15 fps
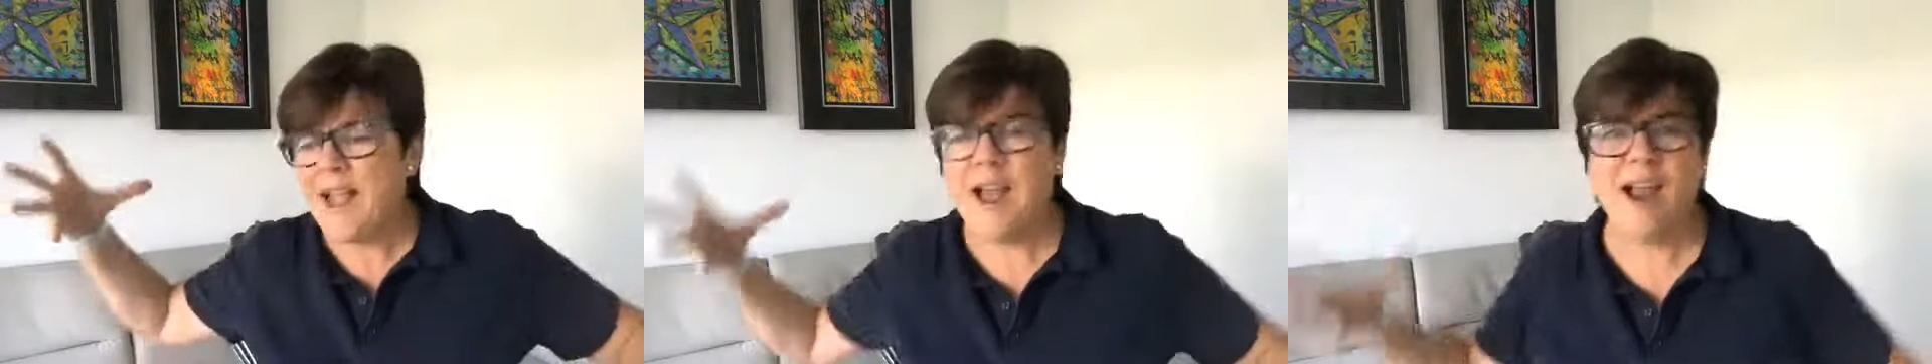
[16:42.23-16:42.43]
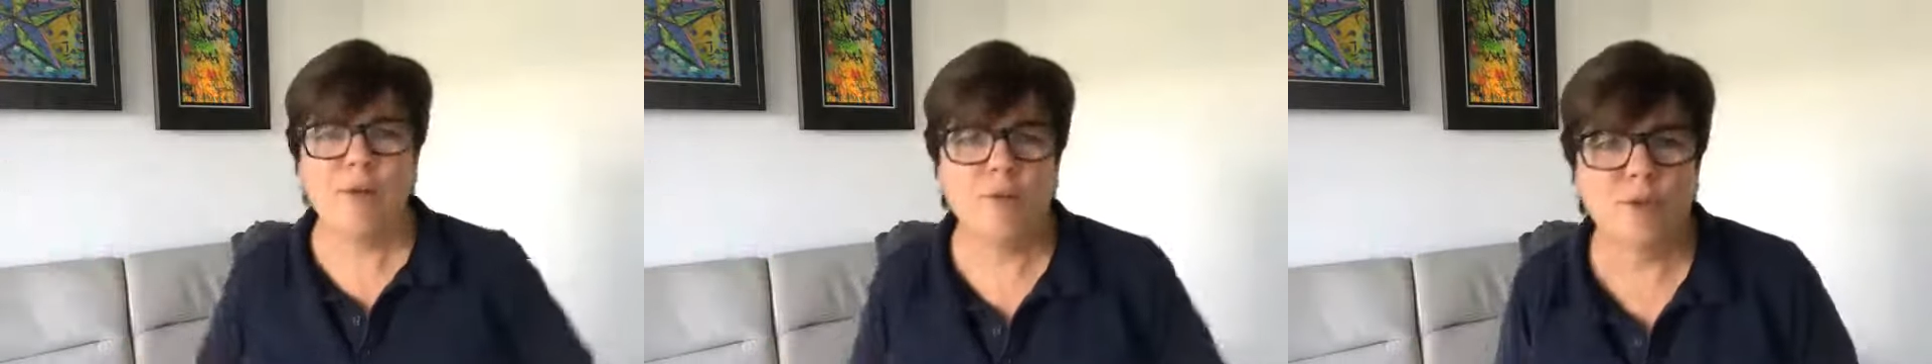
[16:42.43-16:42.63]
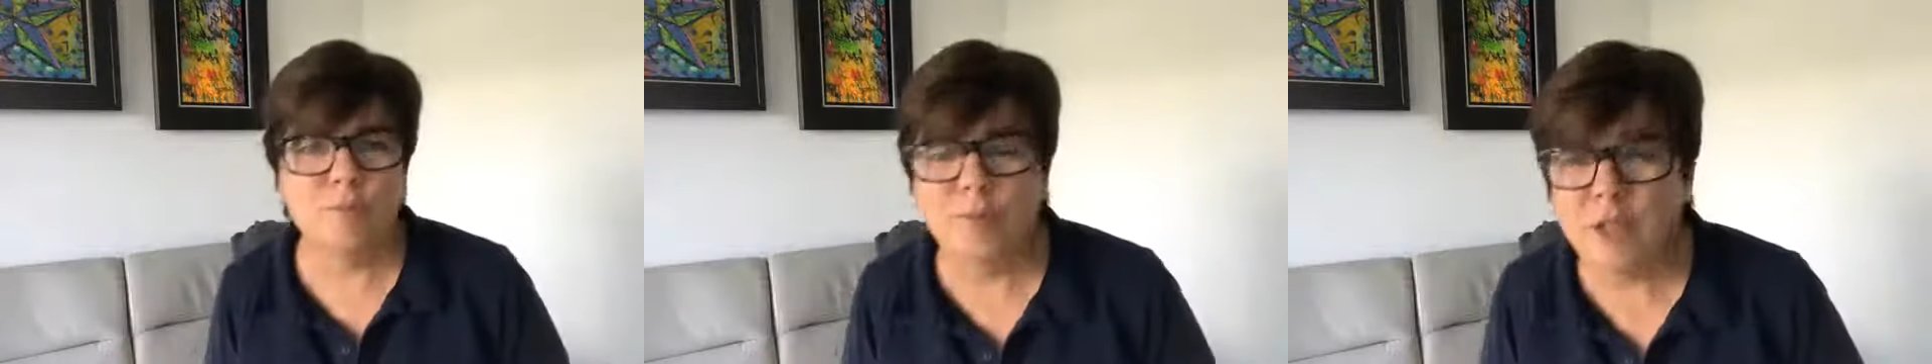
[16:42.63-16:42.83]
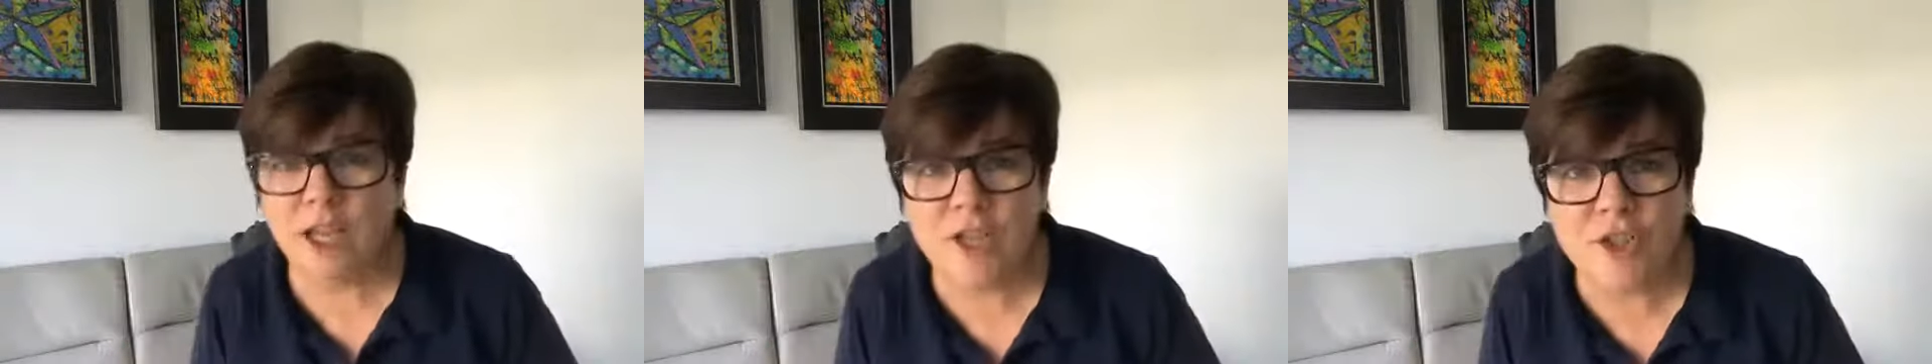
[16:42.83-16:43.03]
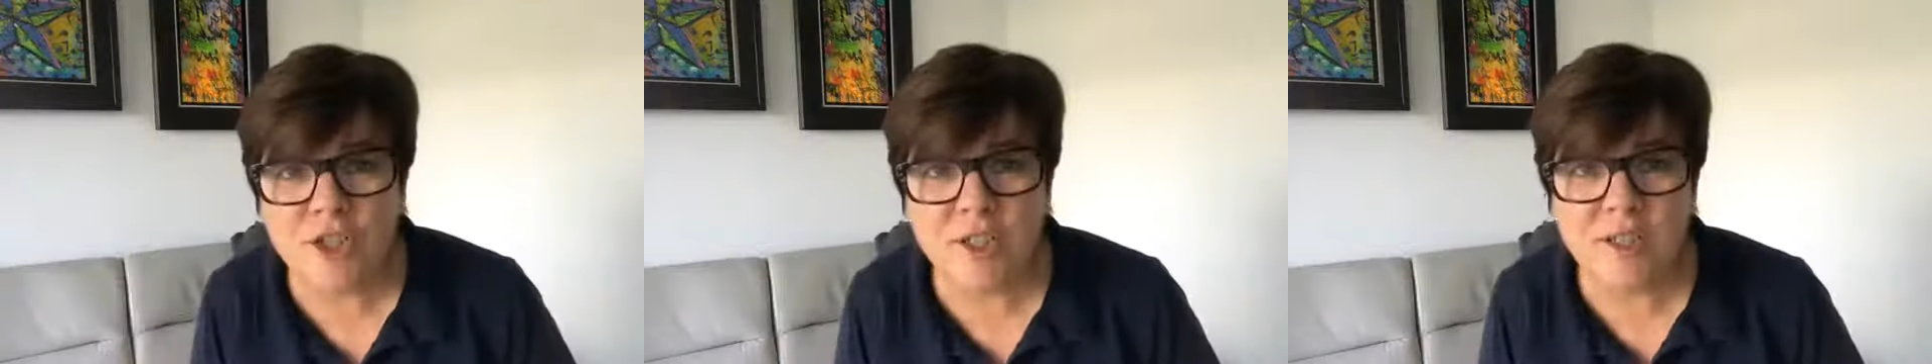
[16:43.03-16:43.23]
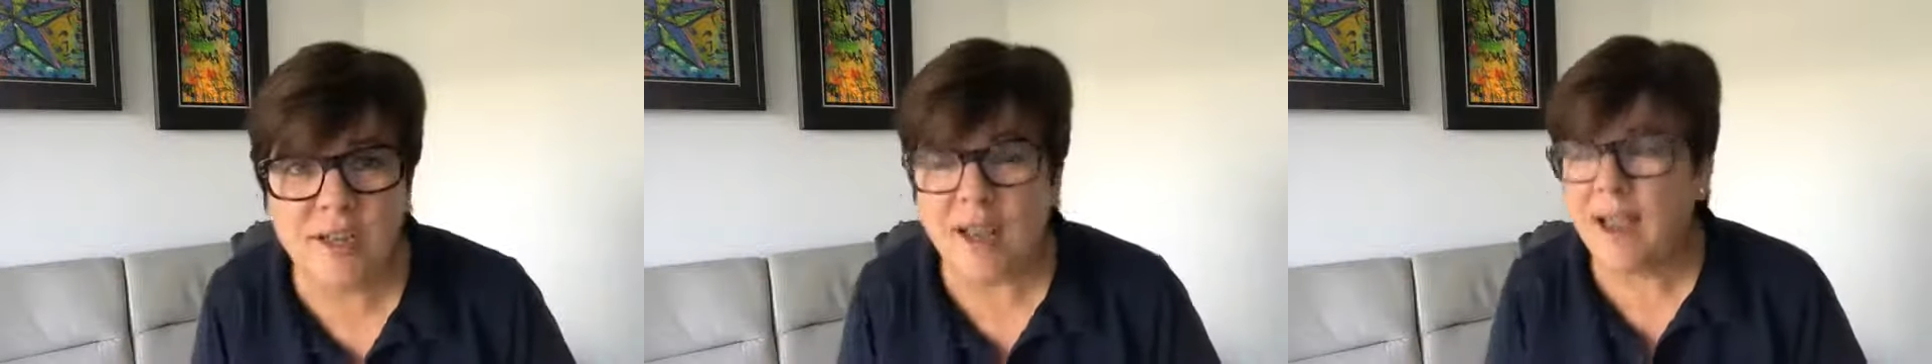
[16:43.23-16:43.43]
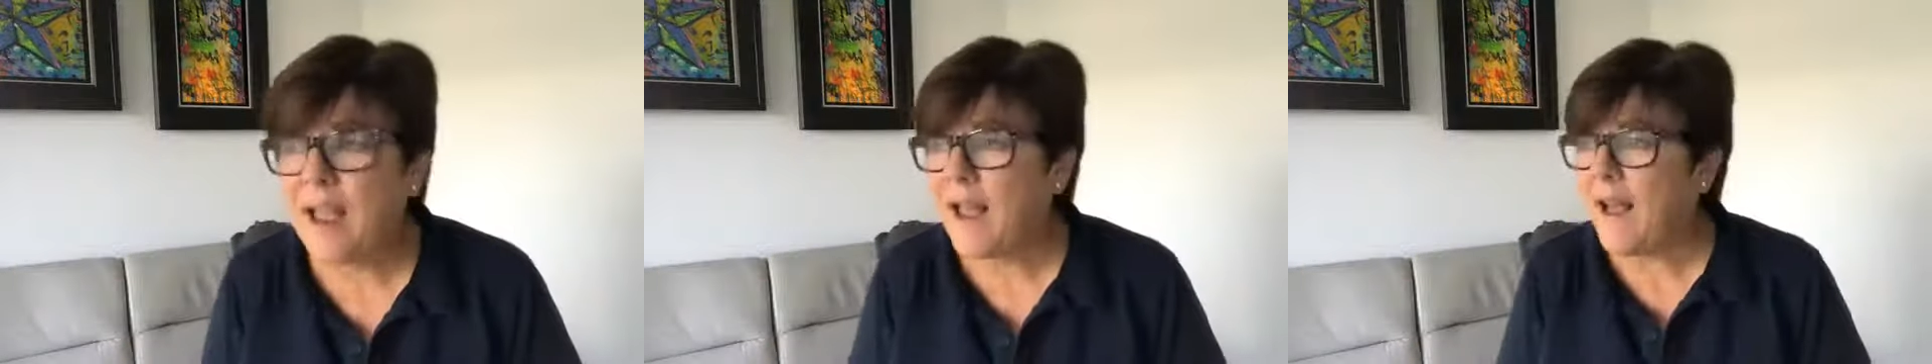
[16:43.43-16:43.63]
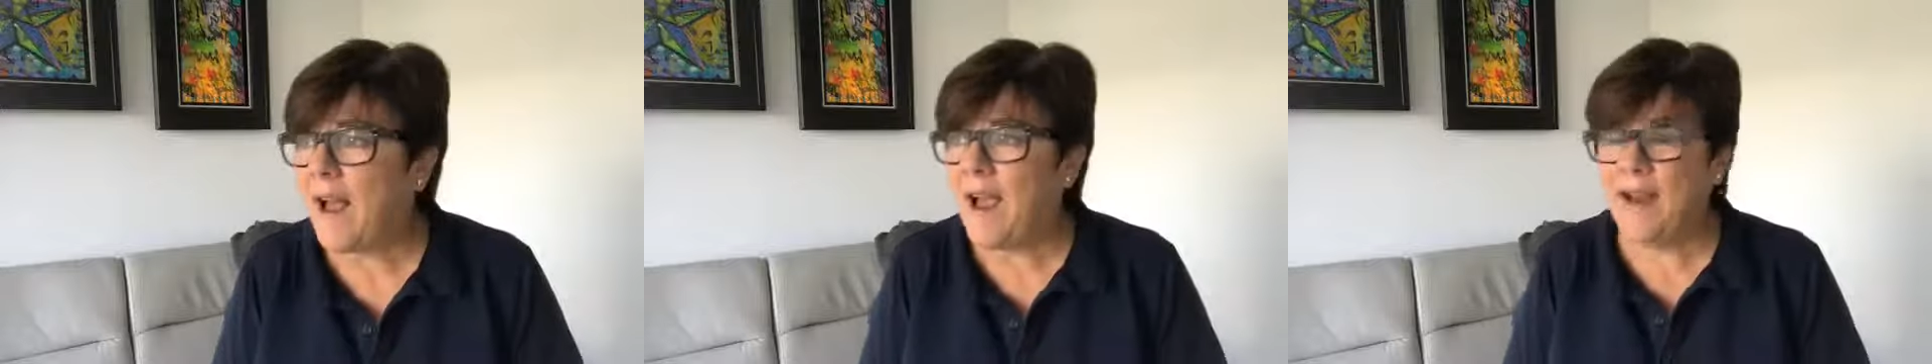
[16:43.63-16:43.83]
I was bludgeoned.
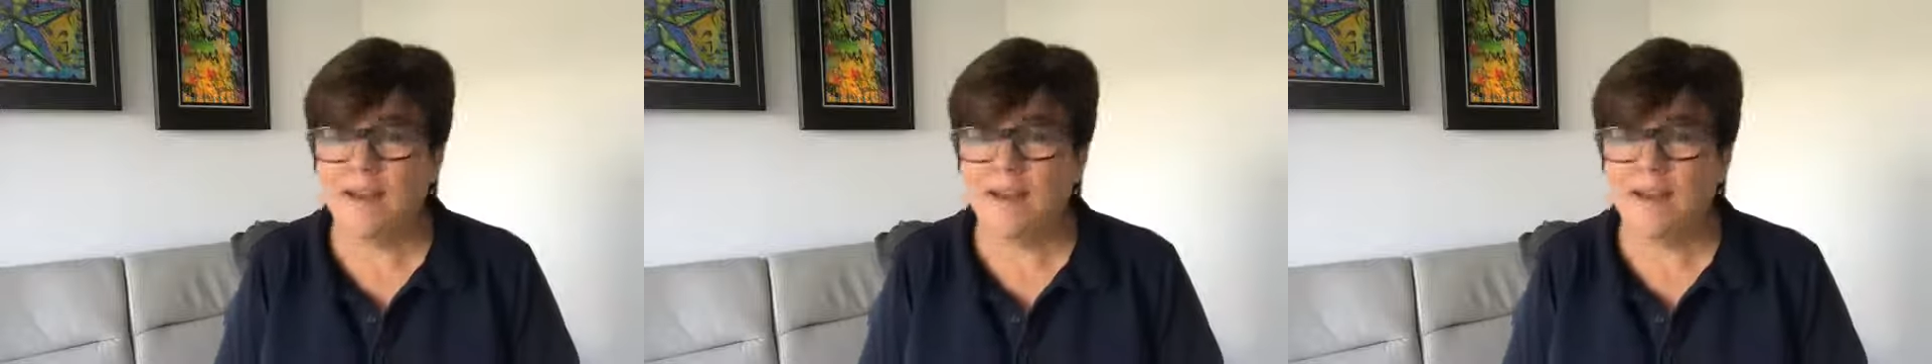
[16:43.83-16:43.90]
I